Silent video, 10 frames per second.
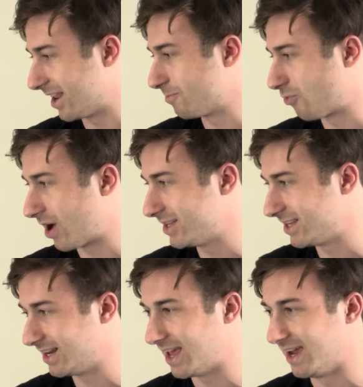
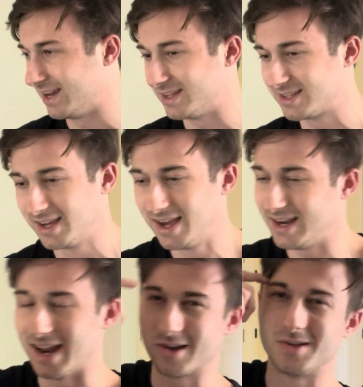present and is
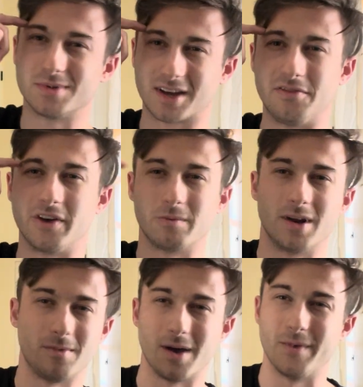now seems like a figment
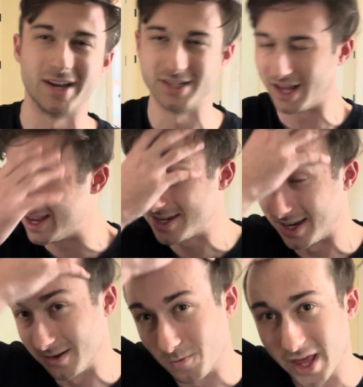of my
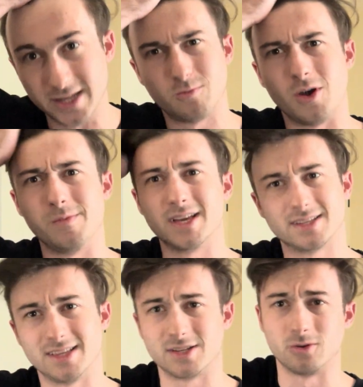imagination by this point because
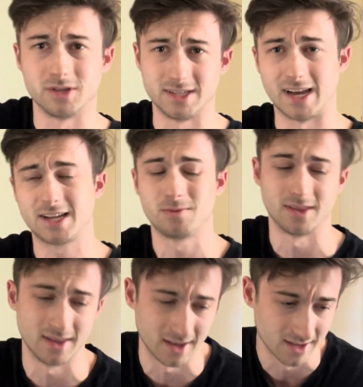of this whole
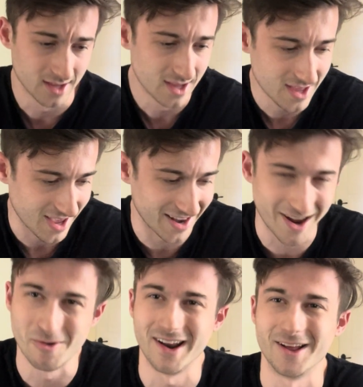detachment thing. And I
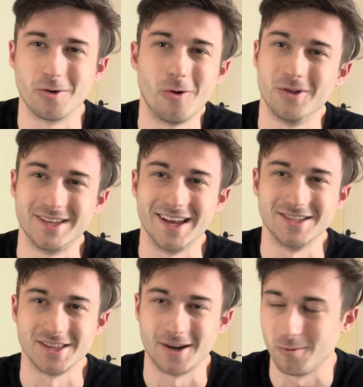went on a whole
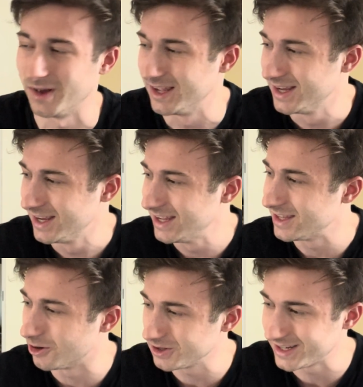tangent there, but
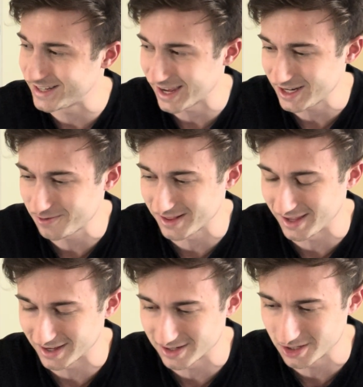the whole detachment
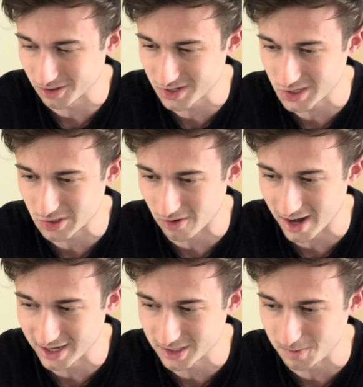thing is so
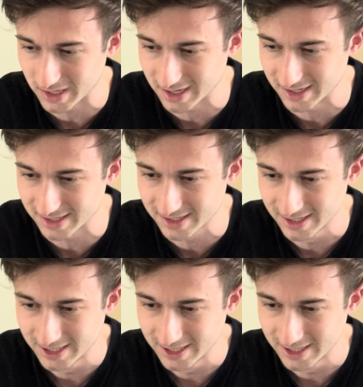strange because